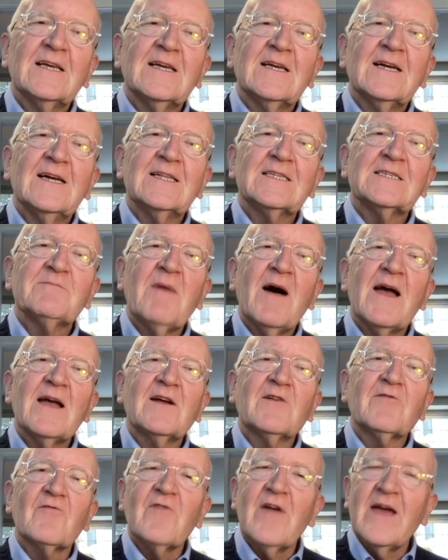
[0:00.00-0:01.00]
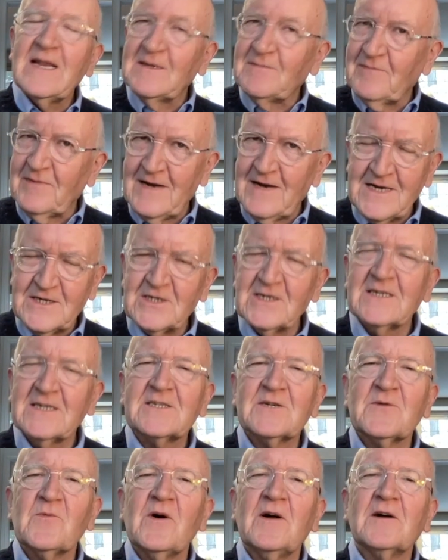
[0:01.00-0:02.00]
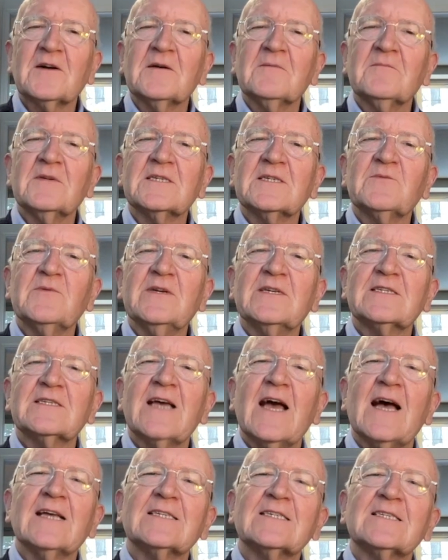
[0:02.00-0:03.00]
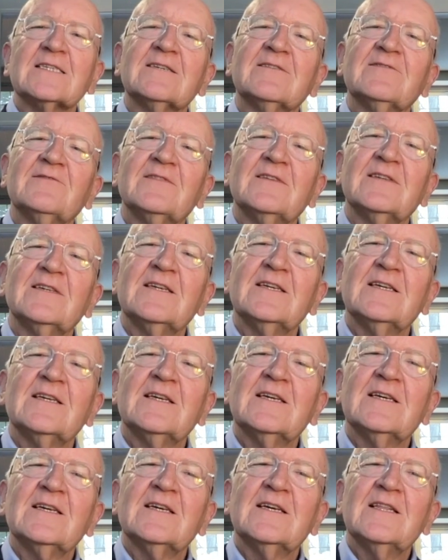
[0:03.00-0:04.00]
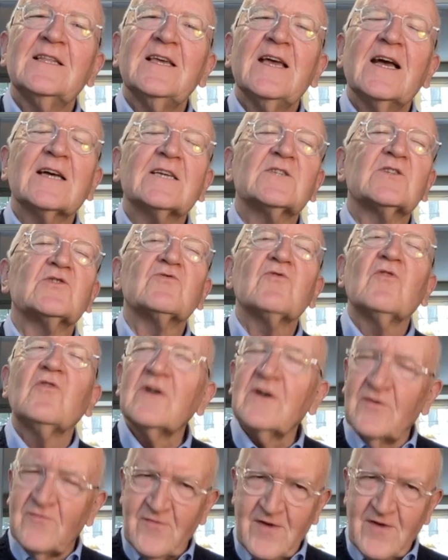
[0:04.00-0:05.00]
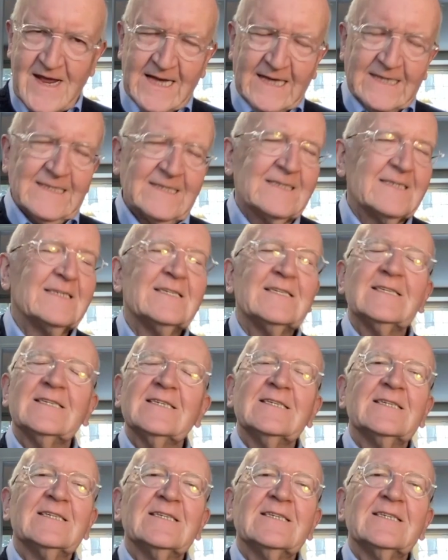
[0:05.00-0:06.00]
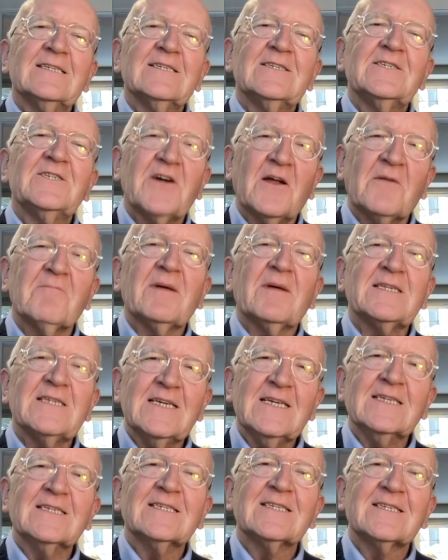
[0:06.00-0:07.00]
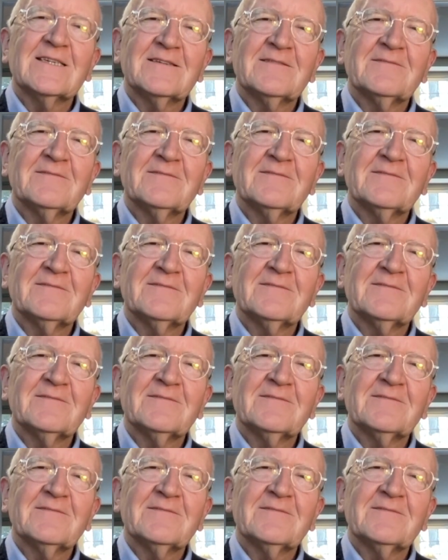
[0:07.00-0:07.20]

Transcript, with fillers: It's my great pleasure to welcome this week's guest, the extraordinary Jon Batiste.